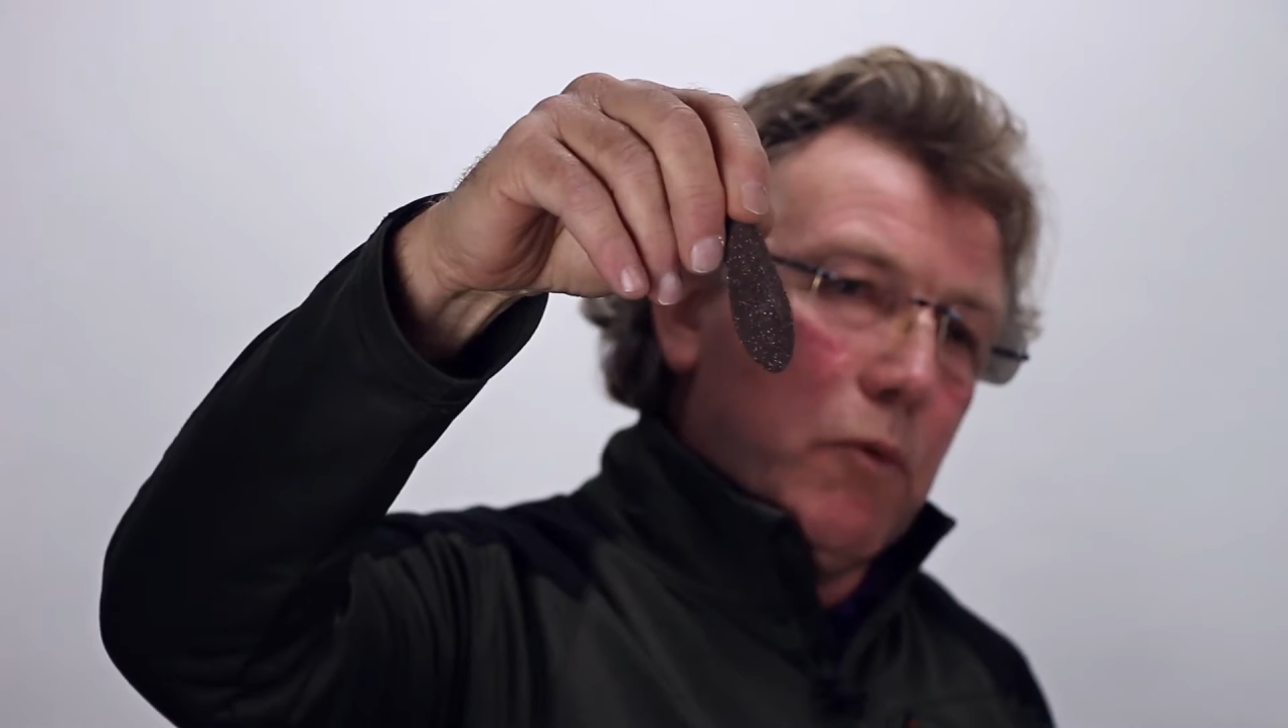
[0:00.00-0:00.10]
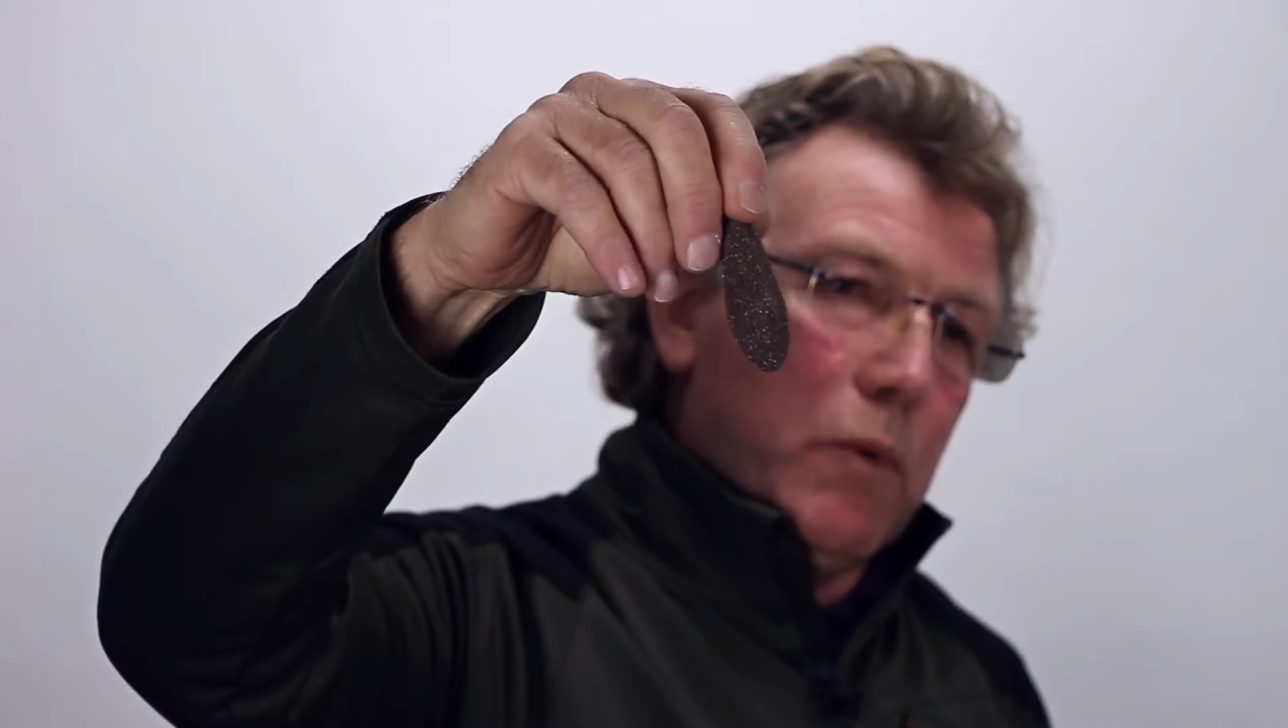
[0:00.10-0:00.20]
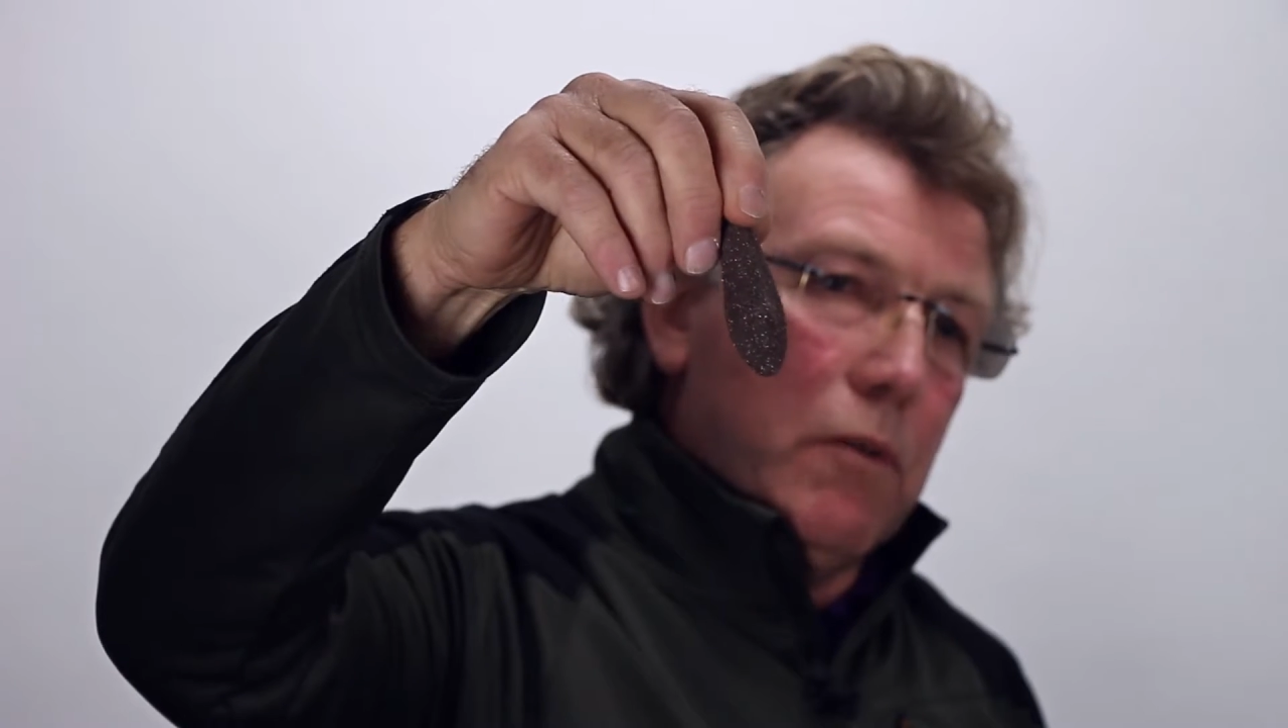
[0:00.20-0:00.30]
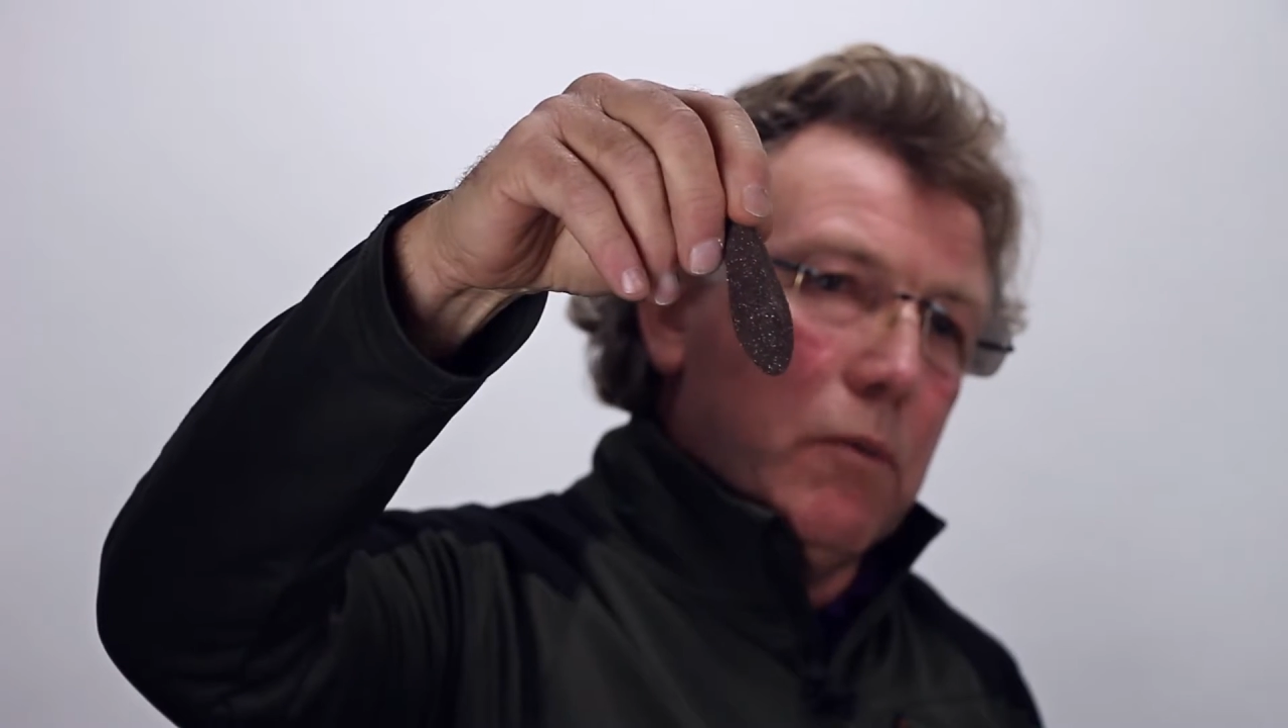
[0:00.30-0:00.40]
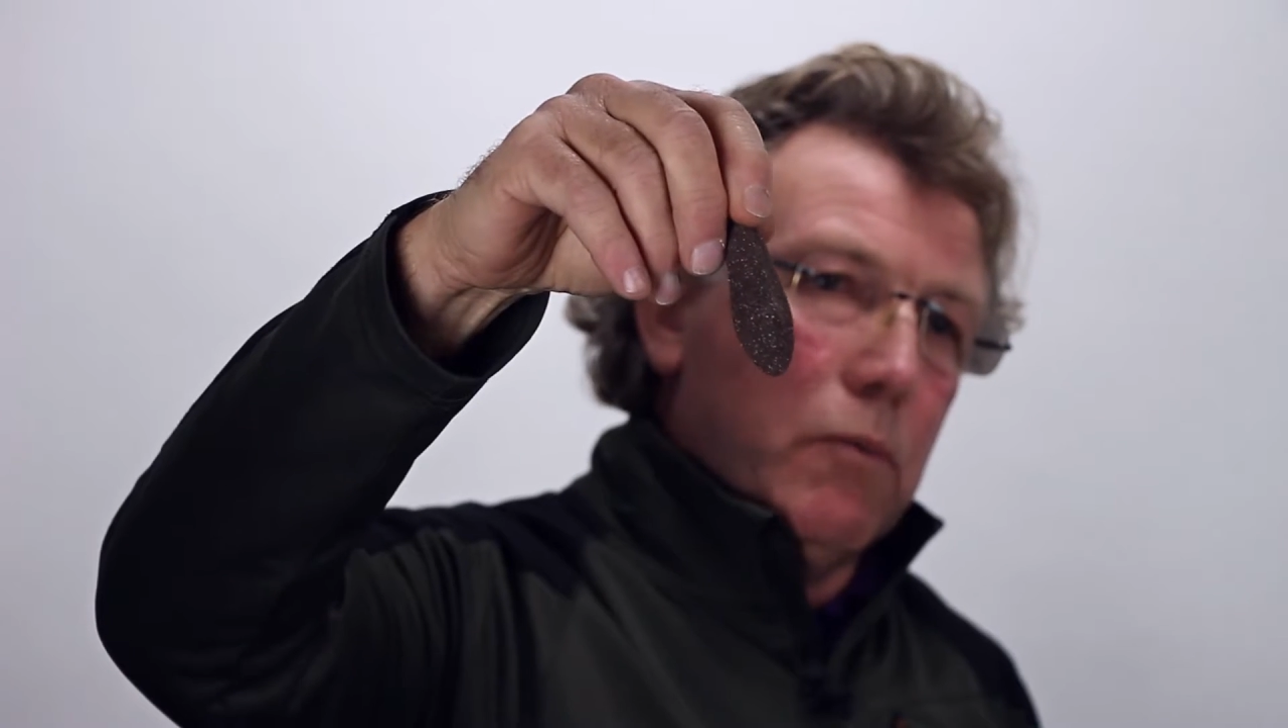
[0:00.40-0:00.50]

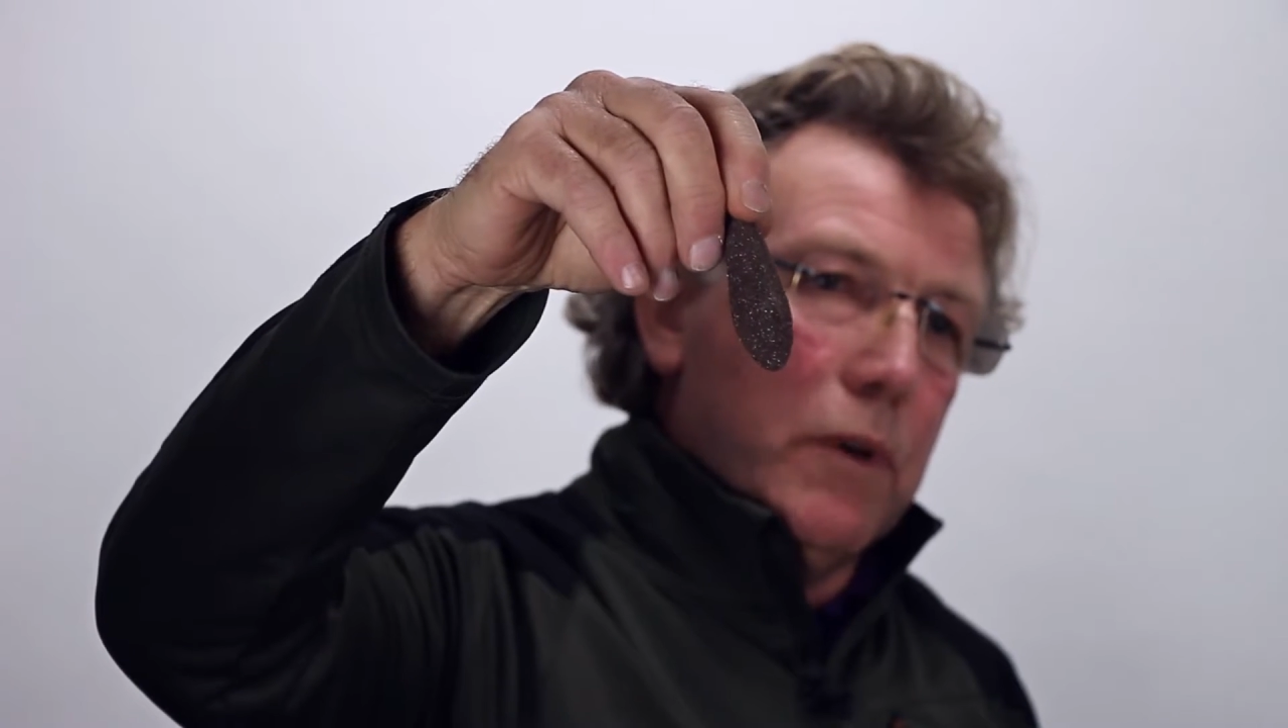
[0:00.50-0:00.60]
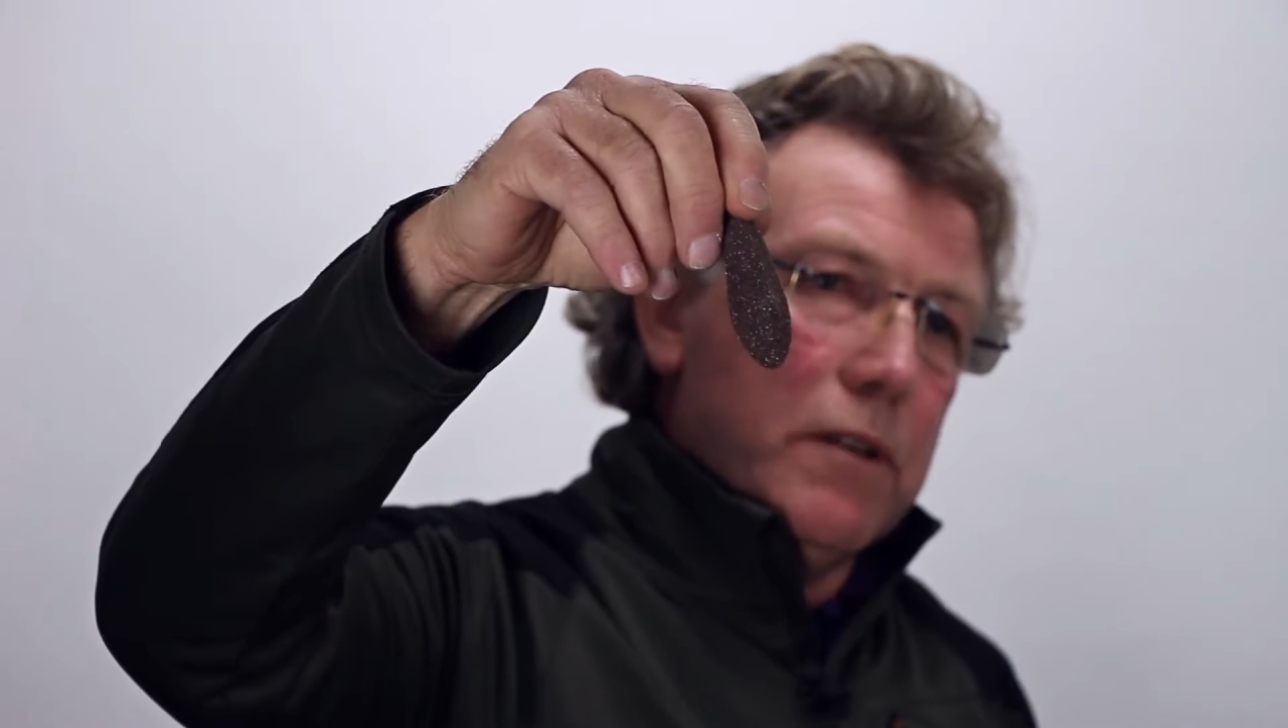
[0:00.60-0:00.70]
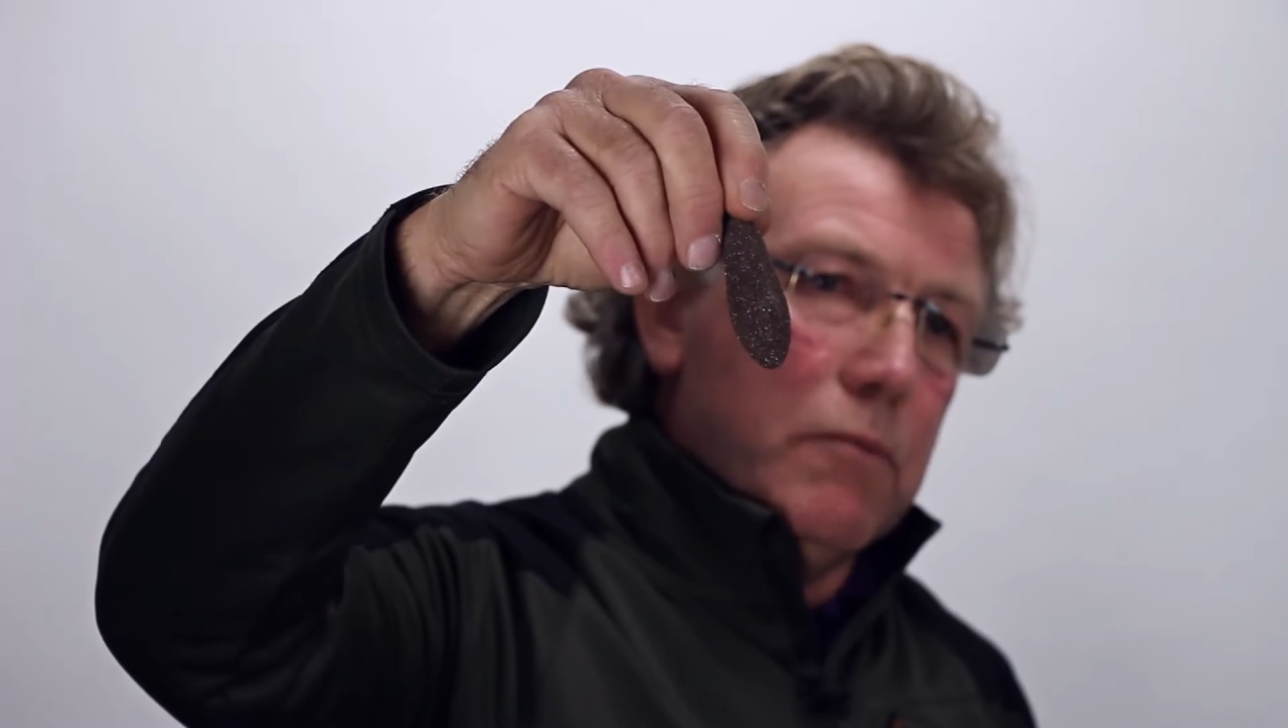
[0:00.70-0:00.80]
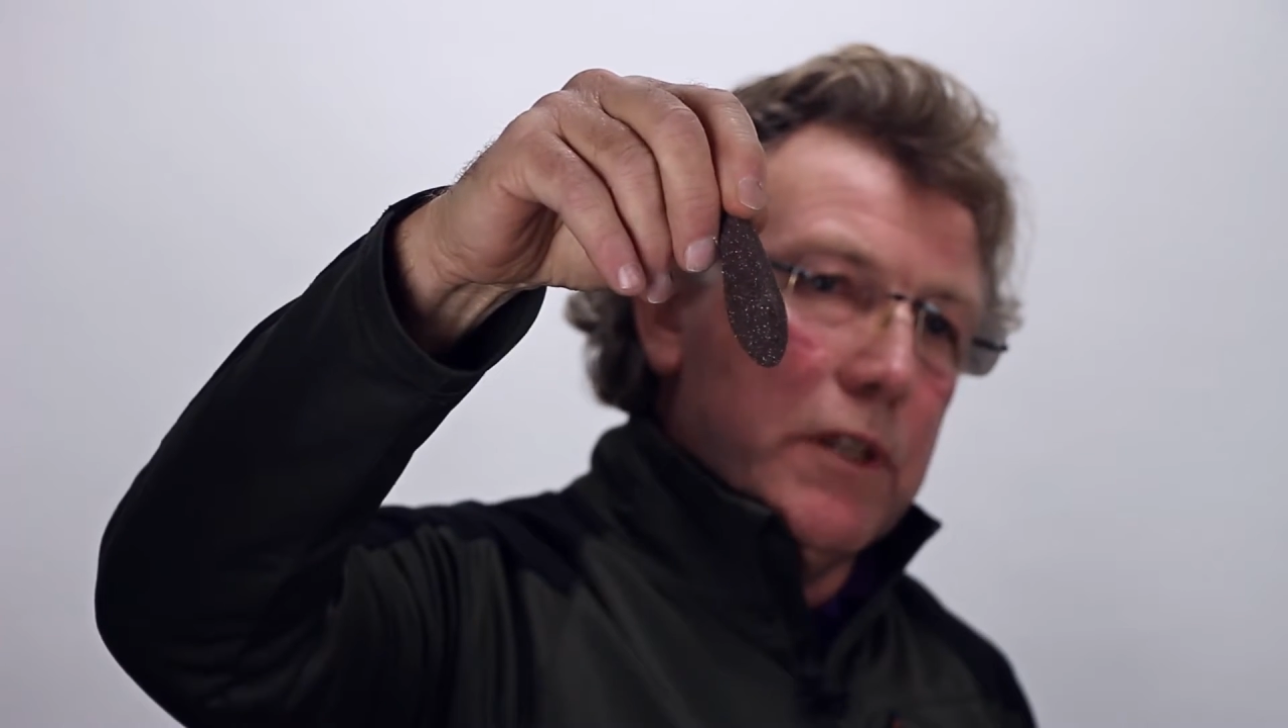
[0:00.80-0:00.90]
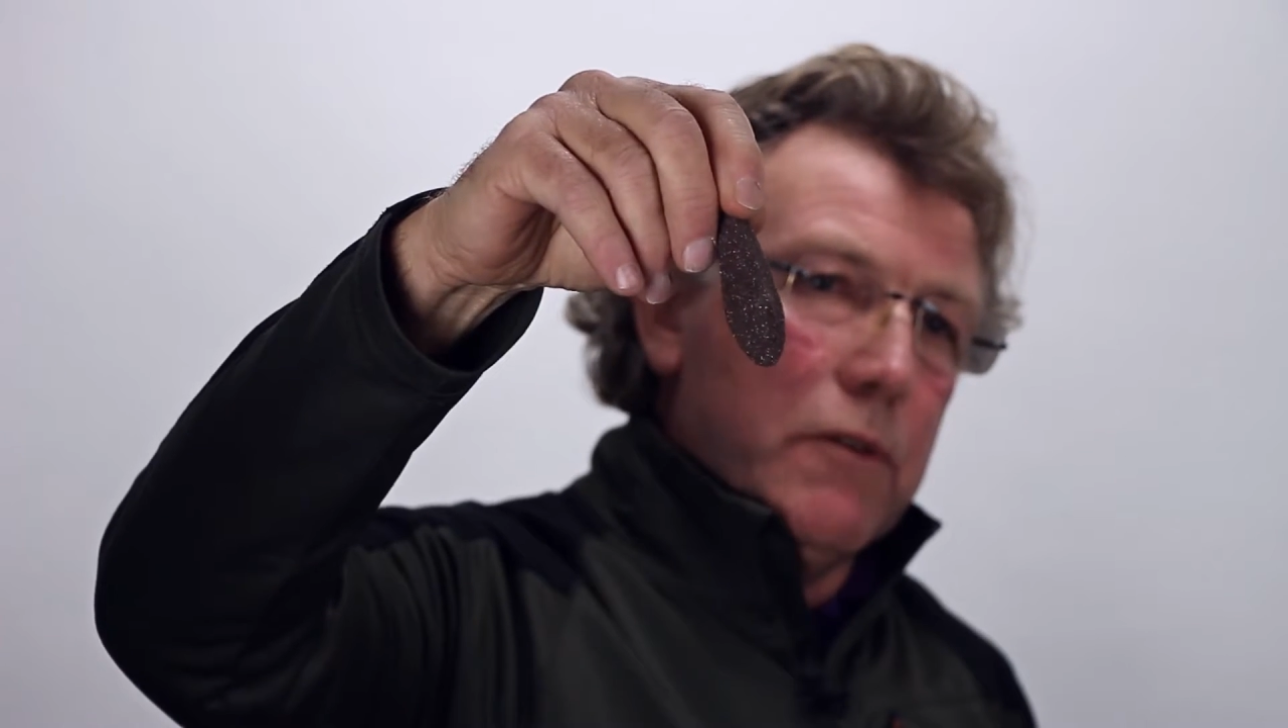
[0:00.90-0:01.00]
Well,
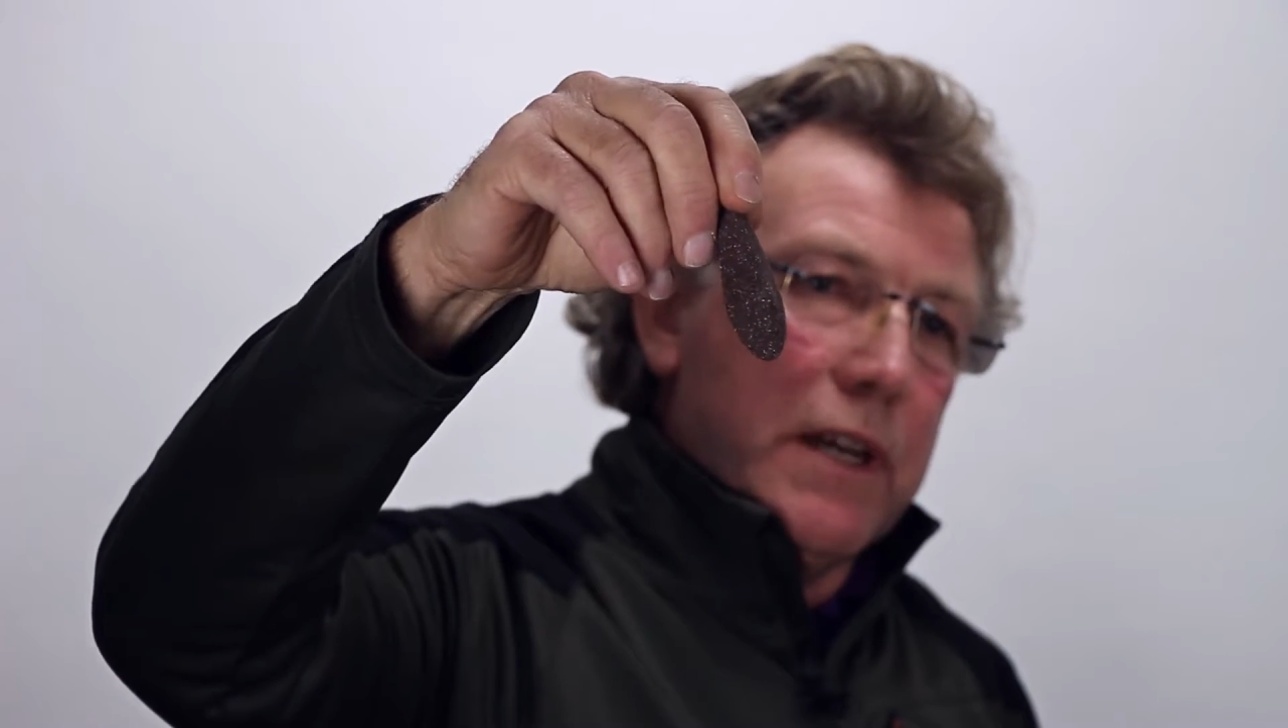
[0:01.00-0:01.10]
when